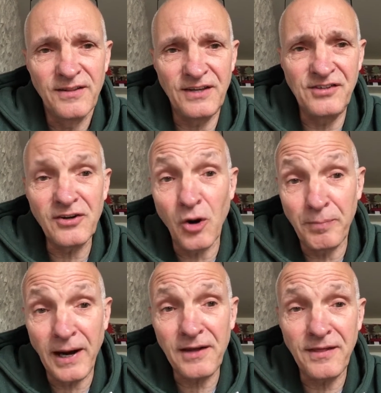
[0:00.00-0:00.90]
They did go
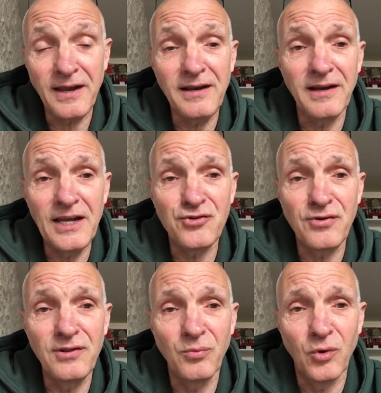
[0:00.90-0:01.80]
back then
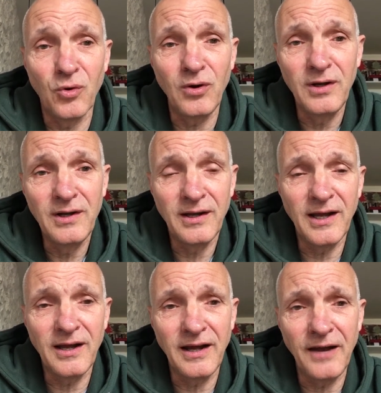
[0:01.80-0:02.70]
later in the war,
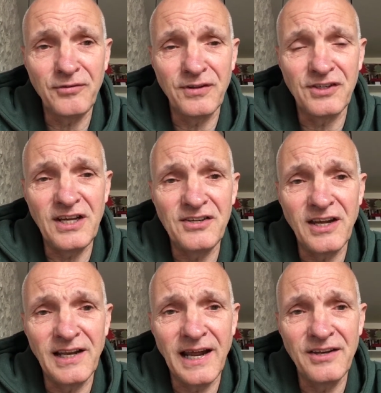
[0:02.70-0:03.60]
after the
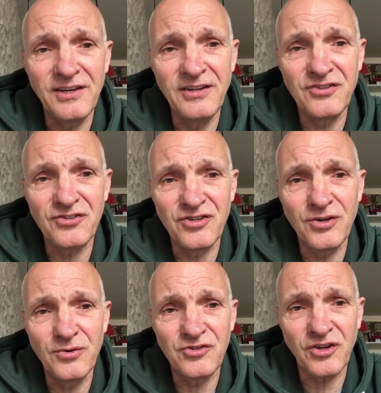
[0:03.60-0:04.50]
D-Day landings,
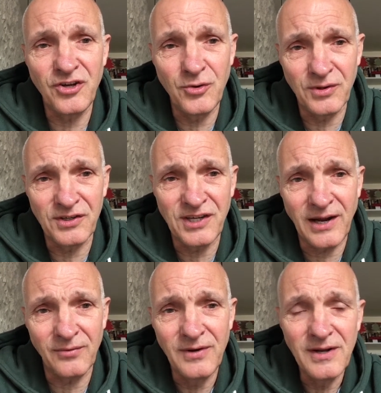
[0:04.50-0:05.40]
to secure the
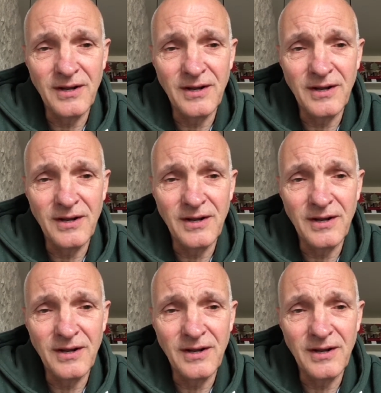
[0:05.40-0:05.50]
town.